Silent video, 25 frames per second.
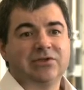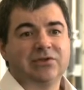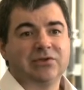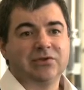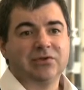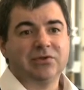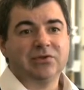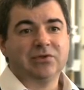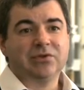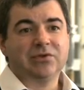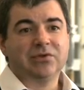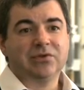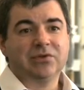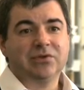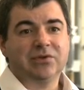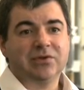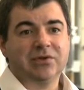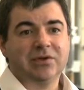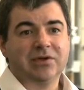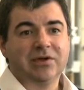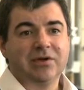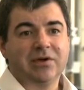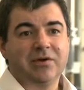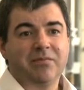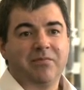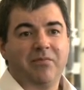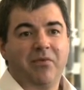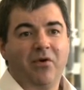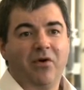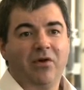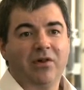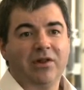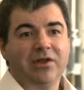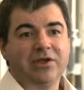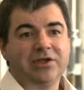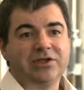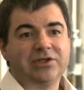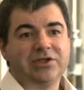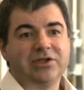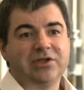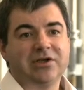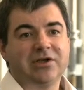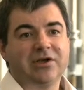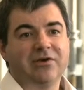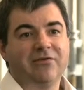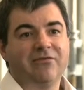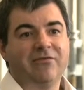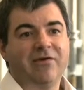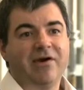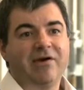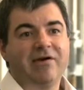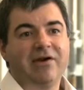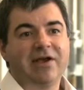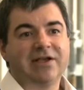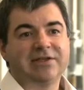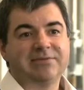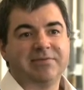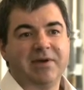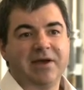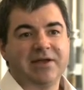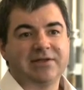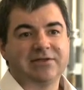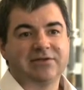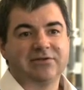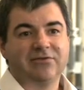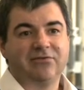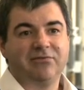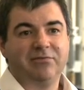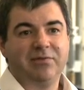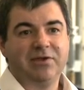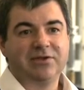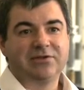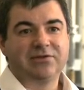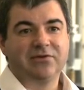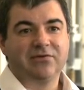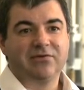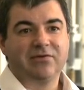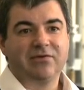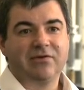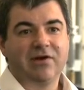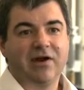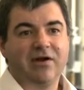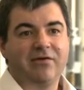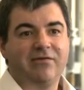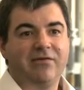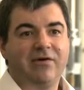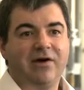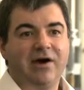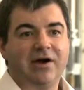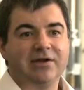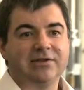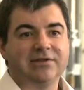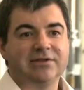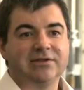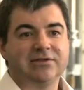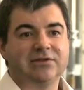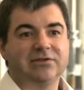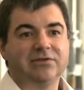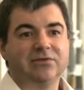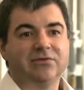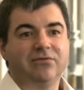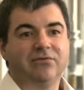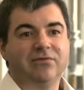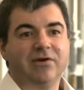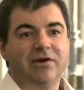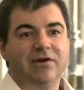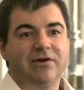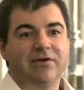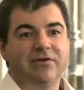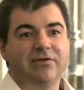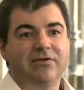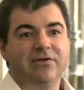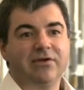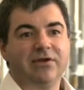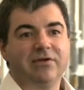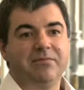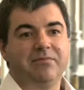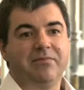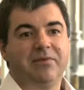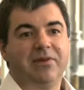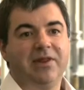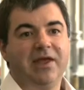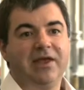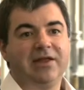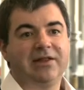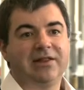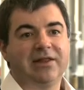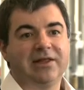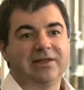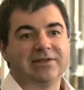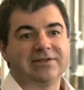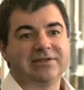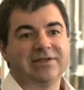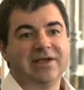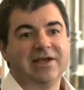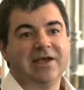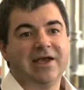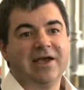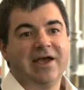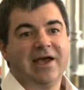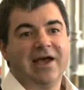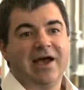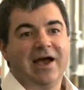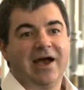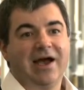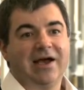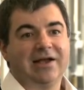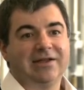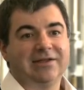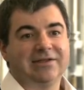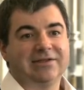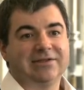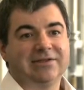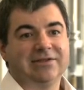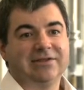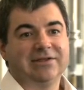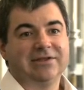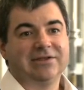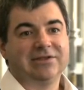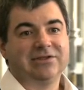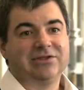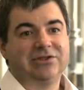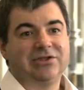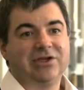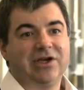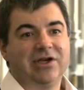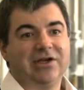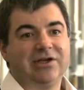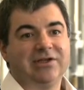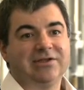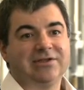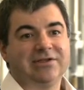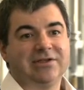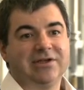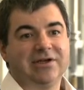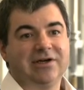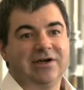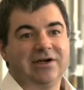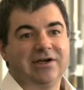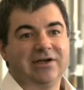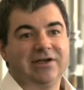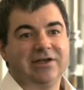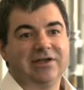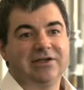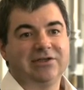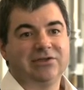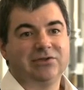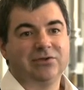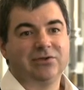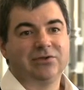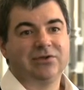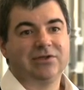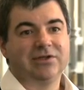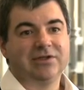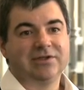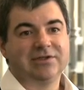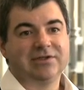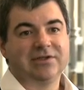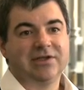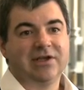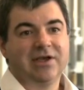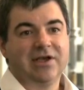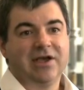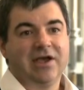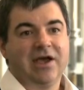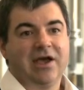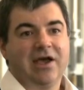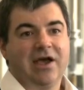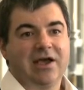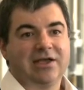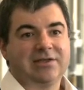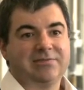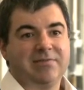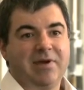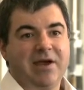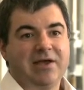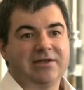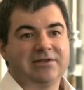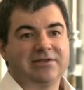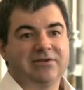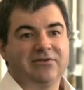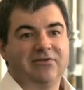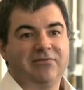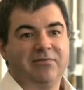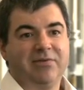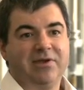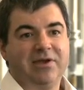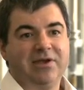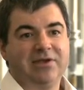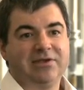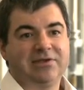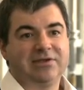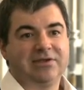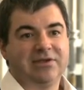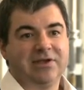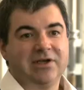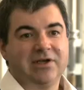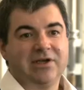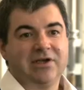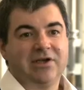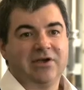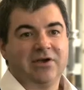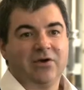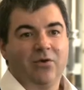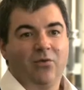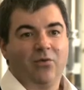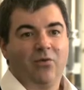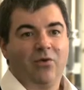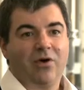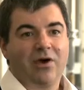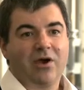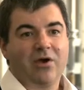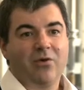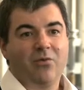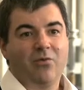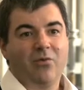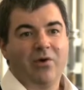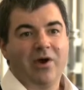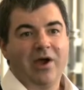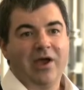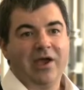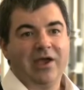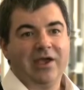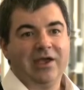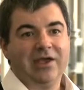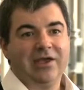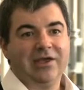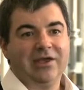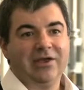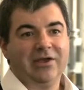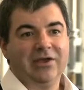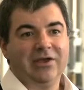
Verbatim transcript: to uh, polish a very expensive piece of graphite into very thin platelets, and this Chinese guy he took this expensive piece walk away.